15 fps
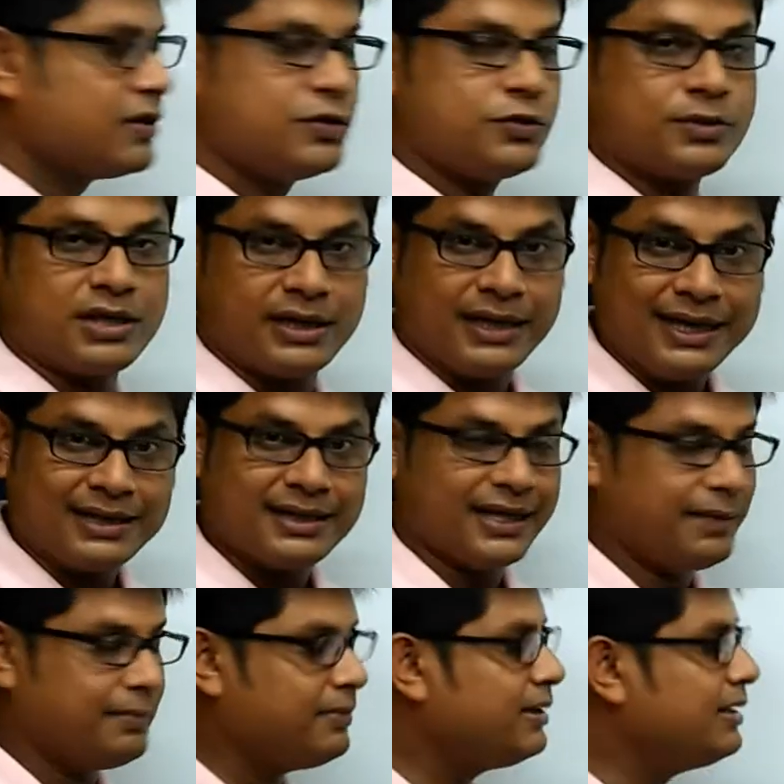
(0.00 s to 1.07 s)
to connect
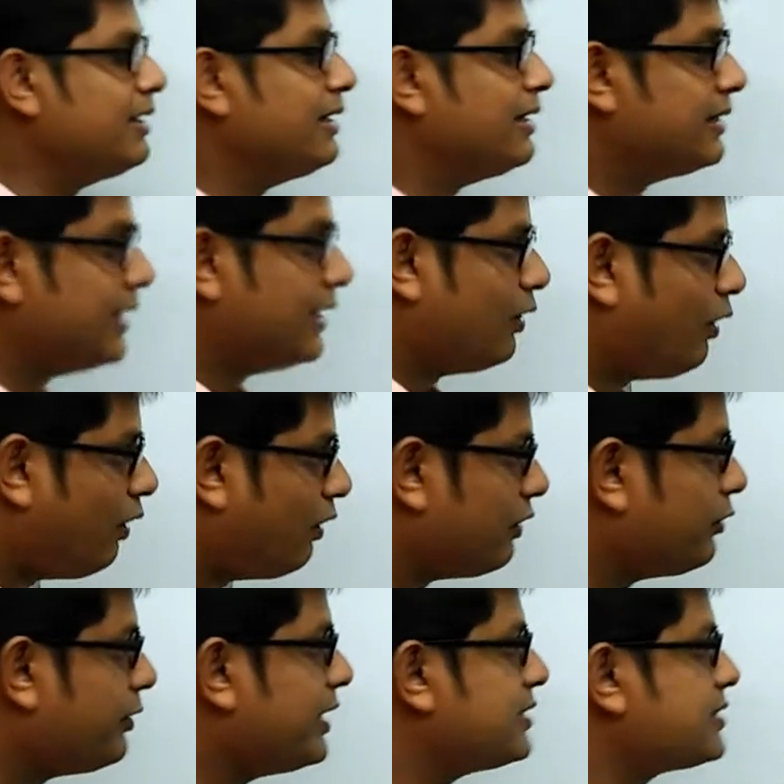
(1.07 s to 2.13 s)
them, then
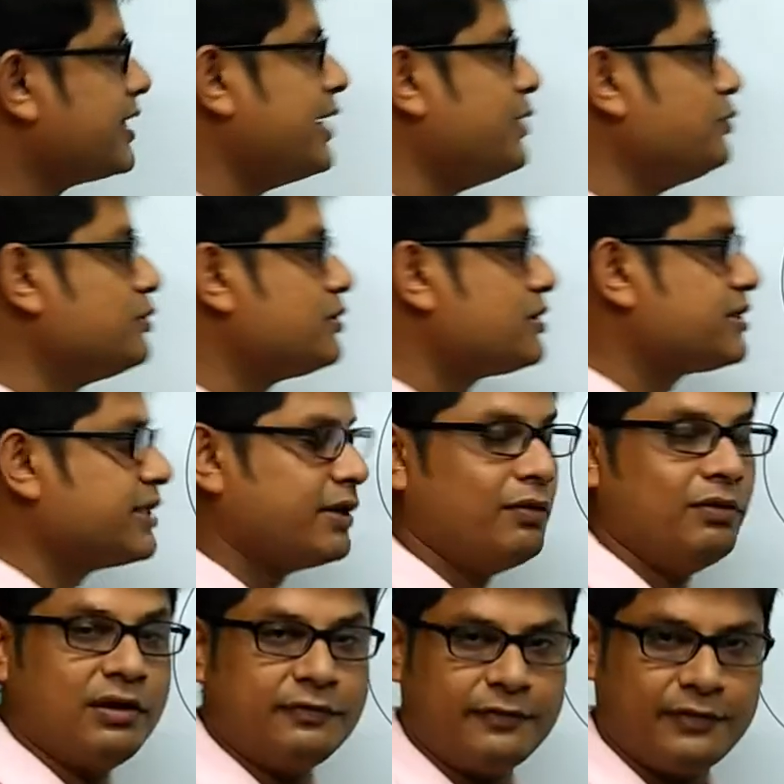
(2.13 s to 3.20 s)
always use
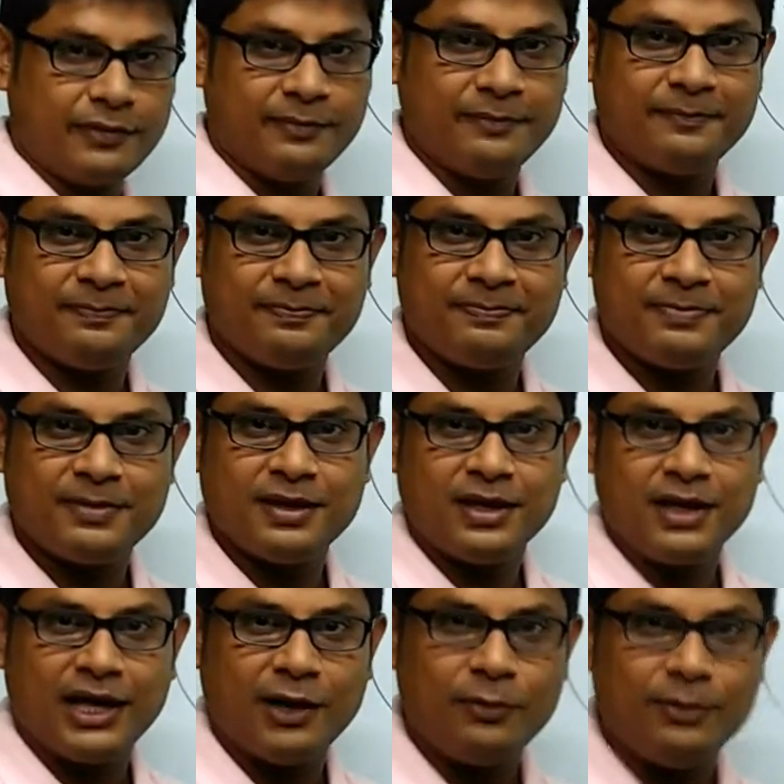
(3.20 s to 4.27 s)
singular verb.
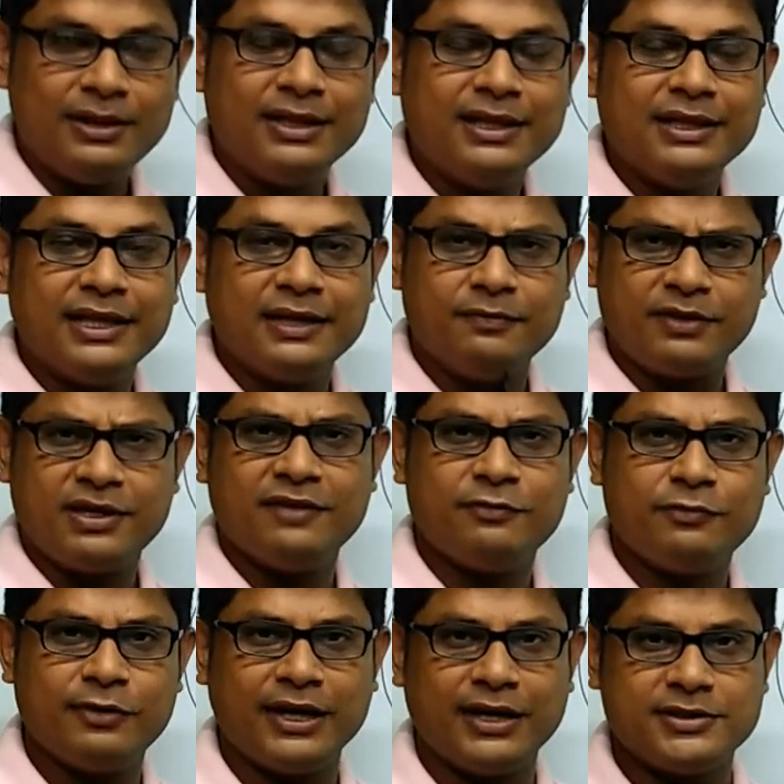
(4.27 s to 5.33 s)
How? Let me give
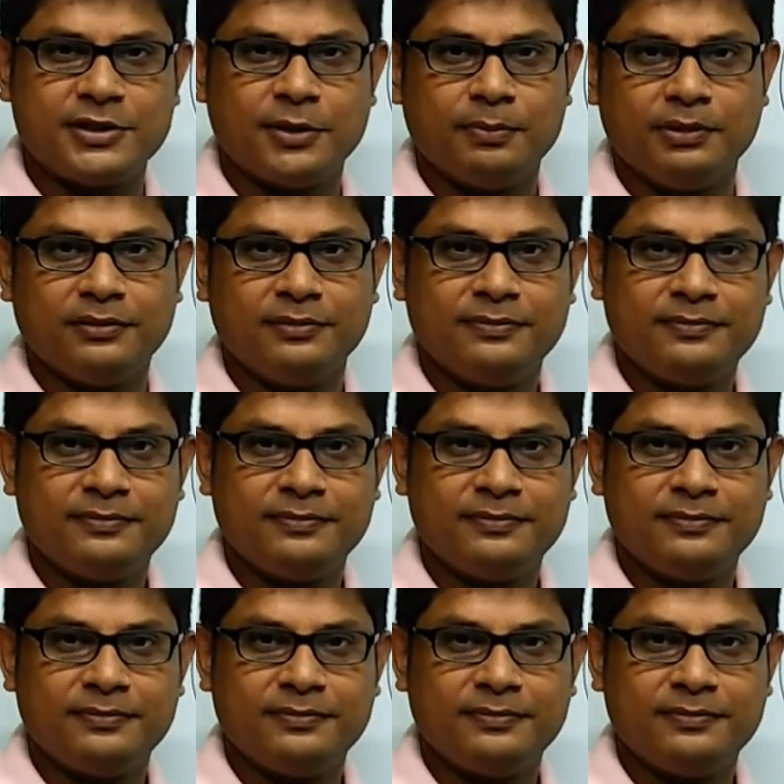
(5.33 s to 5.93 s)
you example.